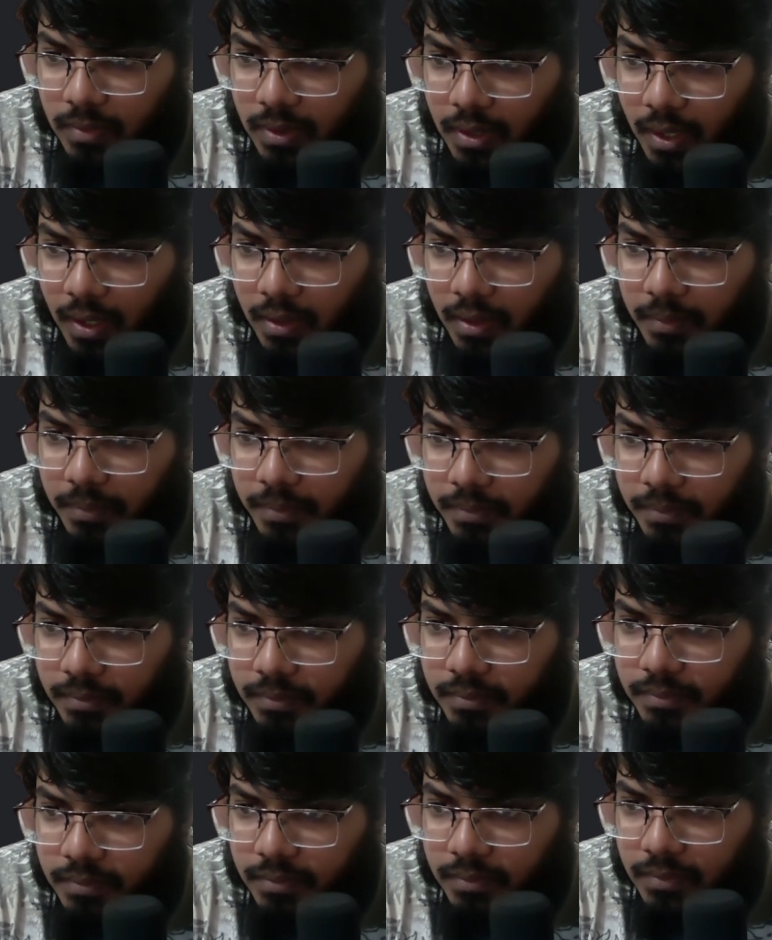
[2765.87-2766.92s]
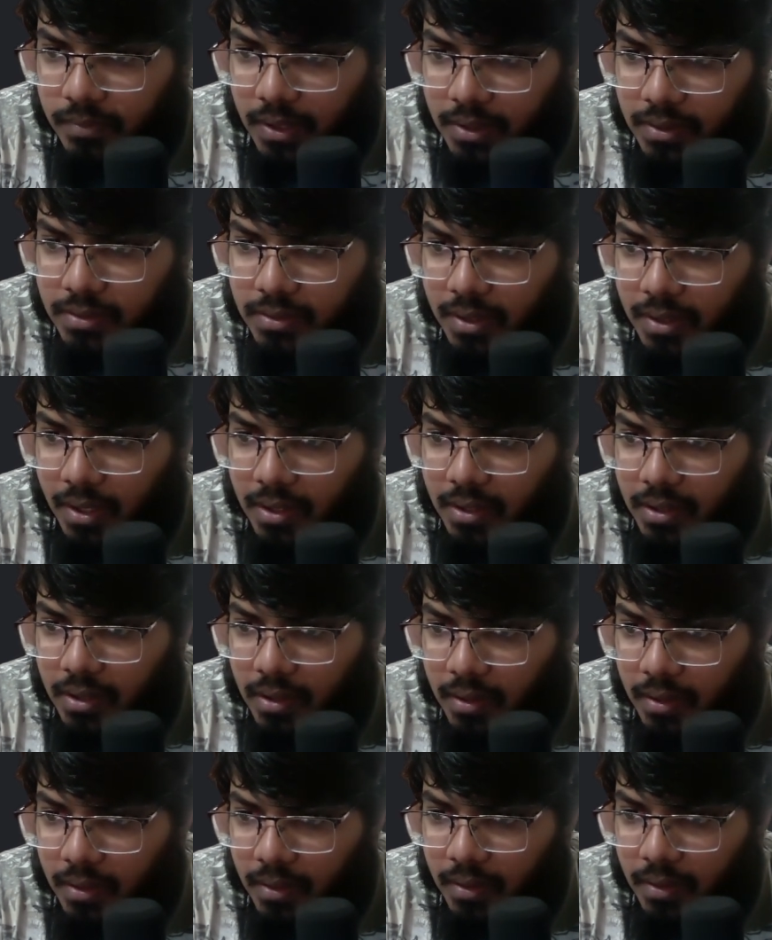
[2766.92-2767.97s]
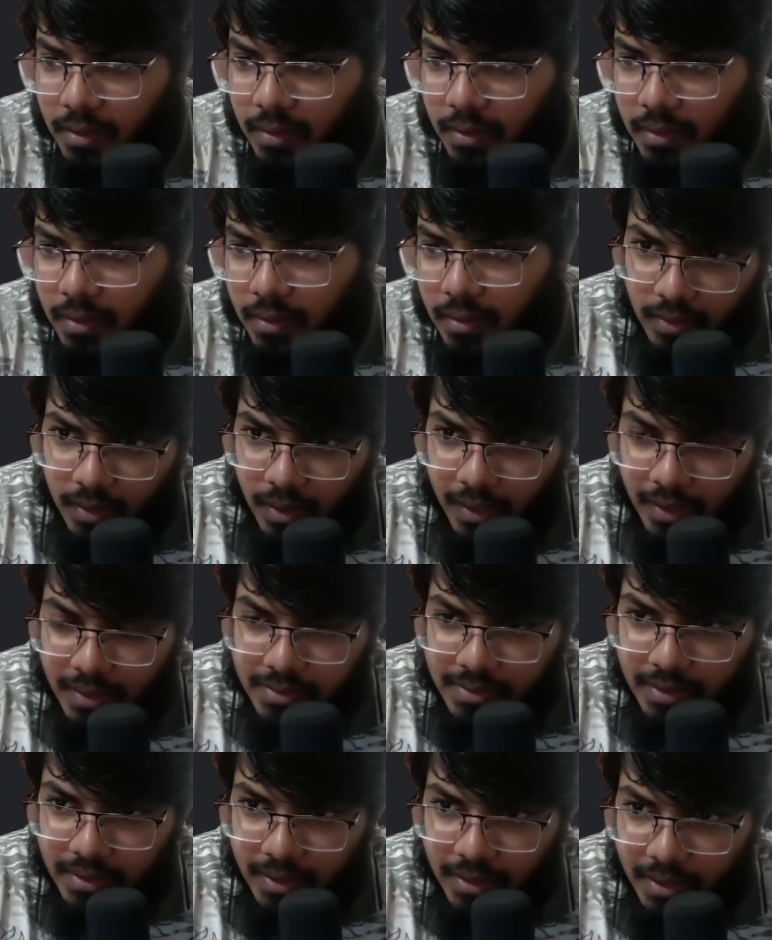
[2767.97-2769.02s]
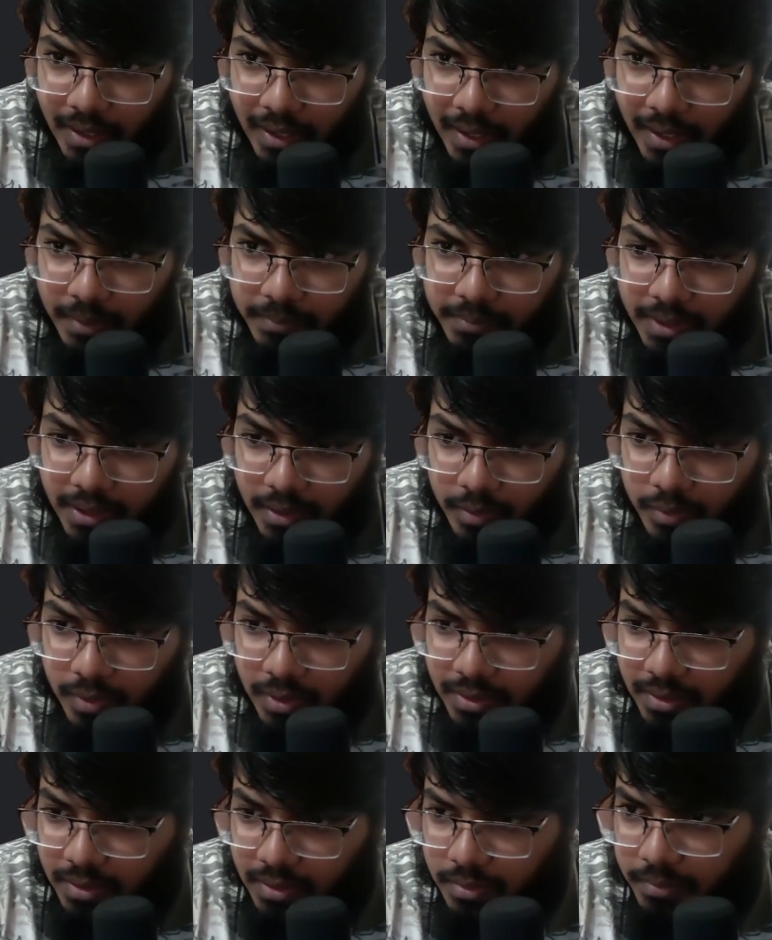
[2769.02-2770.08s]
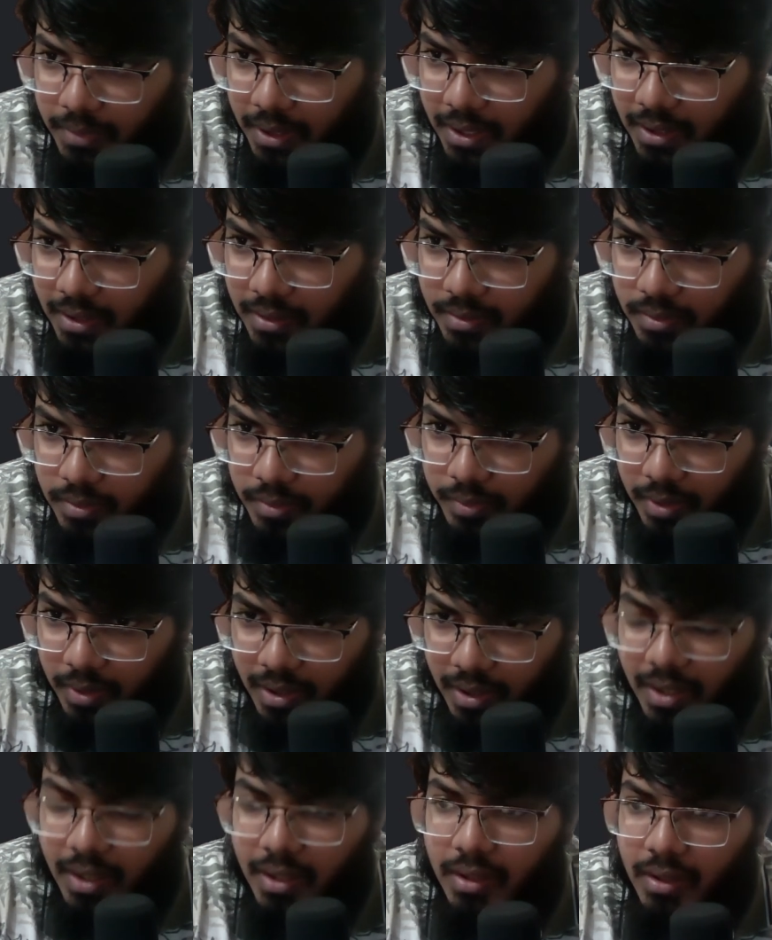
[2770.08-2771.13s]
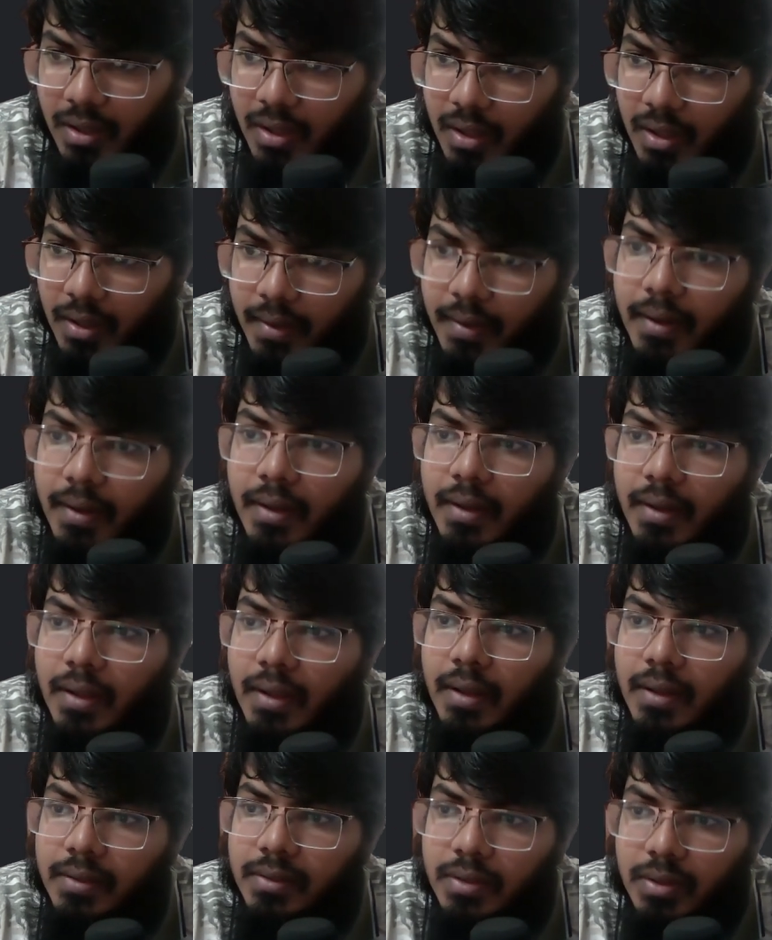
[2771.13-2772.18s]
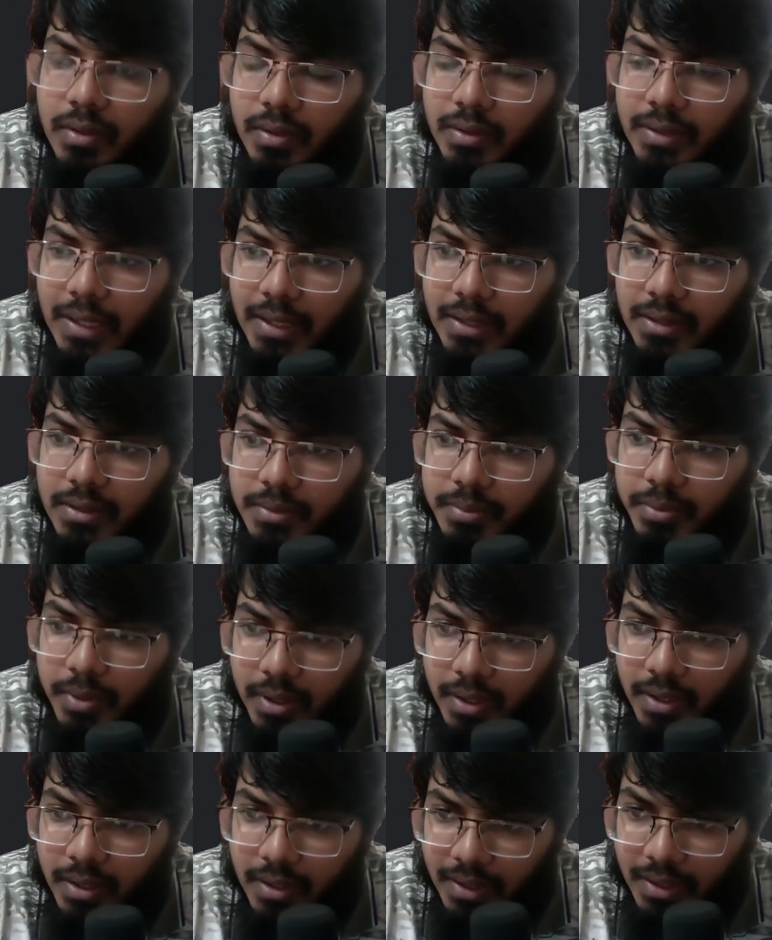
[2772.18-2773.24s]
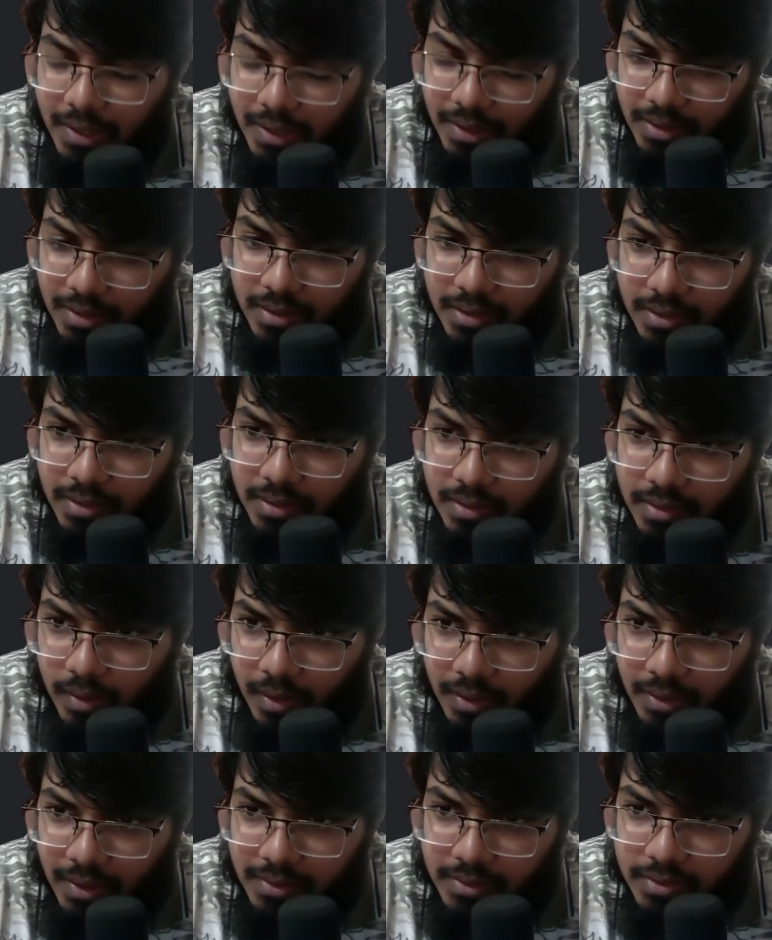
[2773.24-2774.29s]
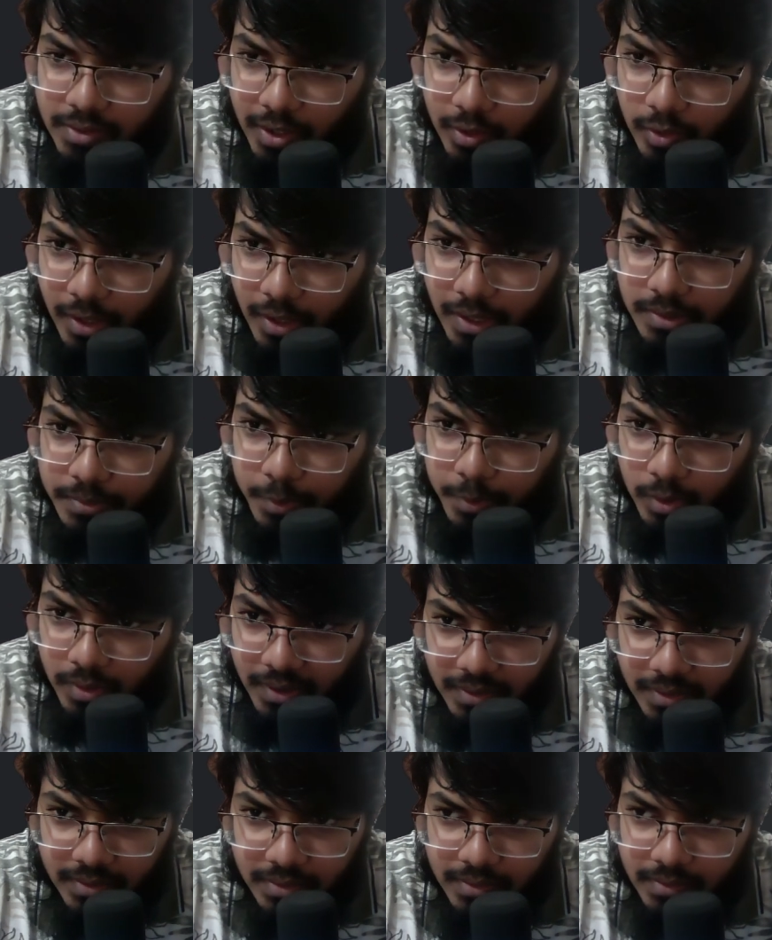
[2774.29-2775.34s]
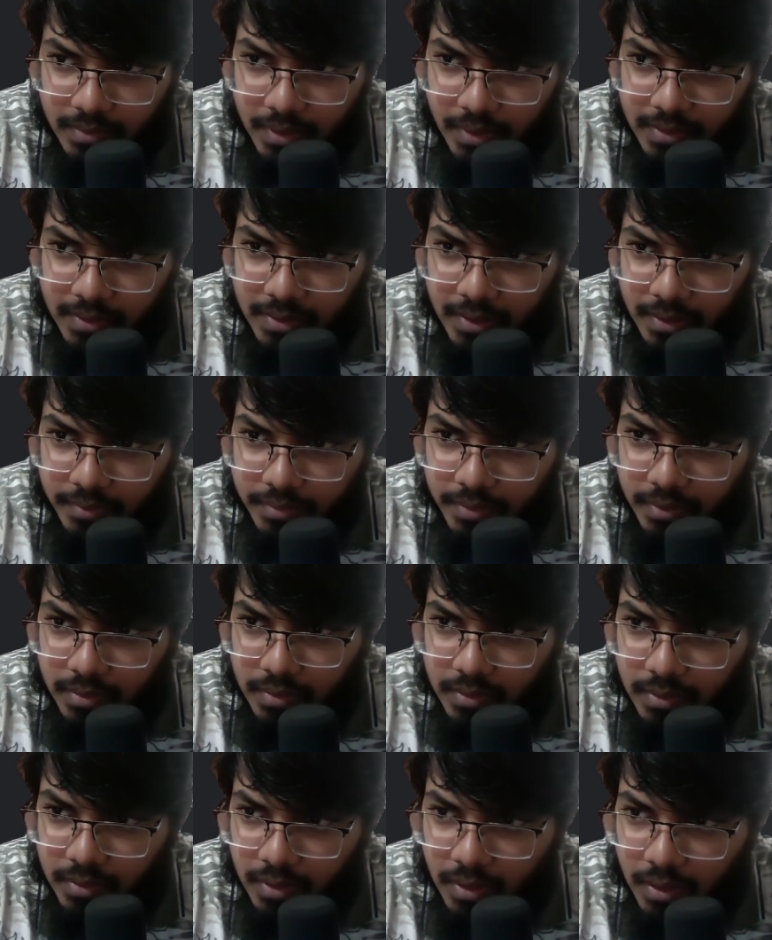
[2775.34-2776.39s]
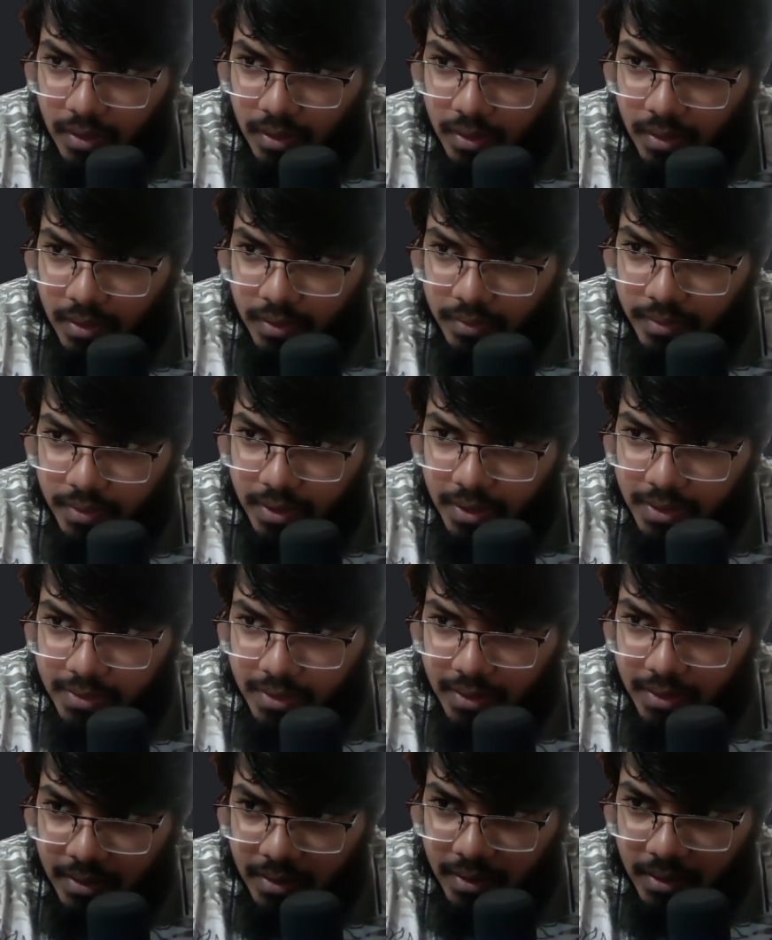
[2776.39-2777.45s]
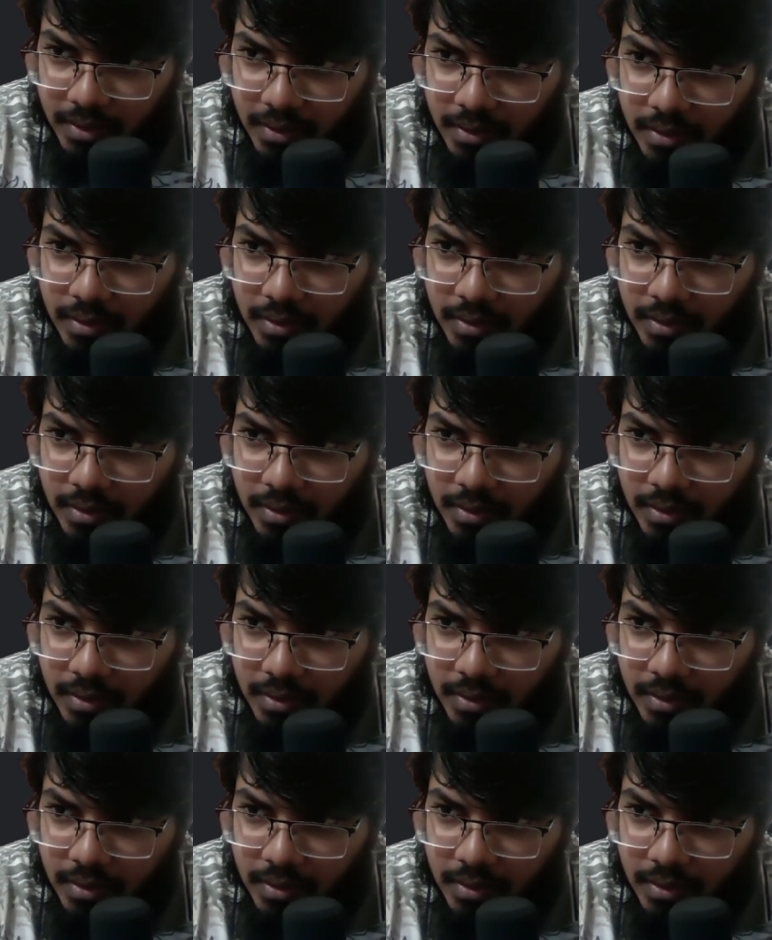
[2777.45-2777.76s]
Yeah, it's there. I guess the app that I wanted to make is working. So that's pretty neat. All right, let's try to export this and see if it does anything.